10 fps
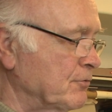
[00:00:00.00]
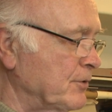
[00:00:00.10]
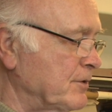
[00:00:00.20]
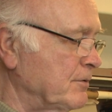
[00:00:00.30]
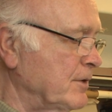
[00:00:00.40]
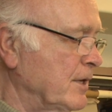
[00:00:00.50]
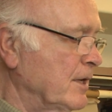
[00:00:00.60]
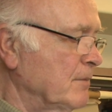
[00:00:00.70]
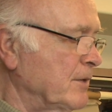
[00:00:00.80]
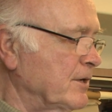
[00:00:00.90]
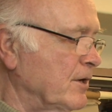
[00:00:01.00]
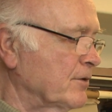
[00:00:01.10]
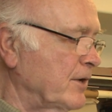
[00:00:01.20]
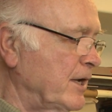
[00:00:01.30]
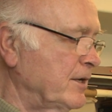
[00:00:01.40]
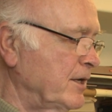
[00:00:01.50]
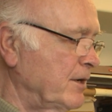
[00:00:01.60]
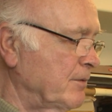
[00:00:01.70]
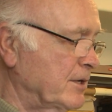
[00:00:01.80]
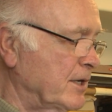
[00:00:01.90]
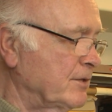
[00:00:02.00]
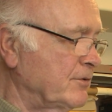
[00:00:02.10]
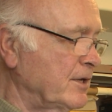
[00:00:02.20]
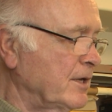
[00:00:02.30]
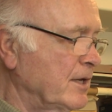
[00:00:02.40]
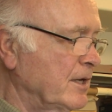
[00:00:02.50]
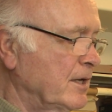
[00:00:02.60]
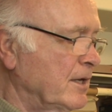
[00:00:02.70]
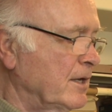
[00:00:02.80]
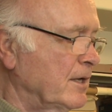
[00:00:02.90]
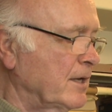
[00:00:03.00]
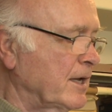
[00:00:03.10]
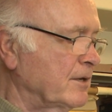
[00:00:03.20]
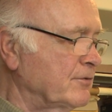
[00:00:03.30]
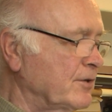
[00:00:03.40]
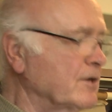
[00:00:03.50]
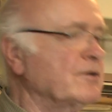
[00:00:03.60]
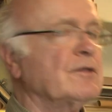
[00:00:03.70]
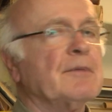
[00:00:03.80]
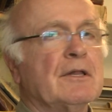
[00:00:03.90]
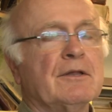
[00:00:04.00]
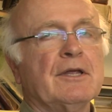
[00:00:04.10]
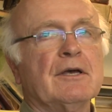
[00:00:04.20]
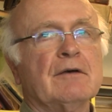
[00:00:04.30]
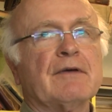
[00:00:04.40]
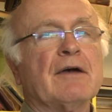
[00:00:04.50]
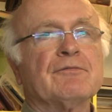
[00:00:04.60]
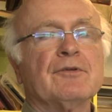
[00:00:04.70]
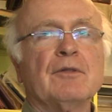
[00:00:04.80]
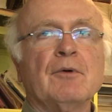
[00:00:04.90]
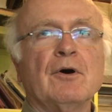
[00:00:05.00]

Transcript: was written by Dr. A.T. Ratansi and sung to the melody of After the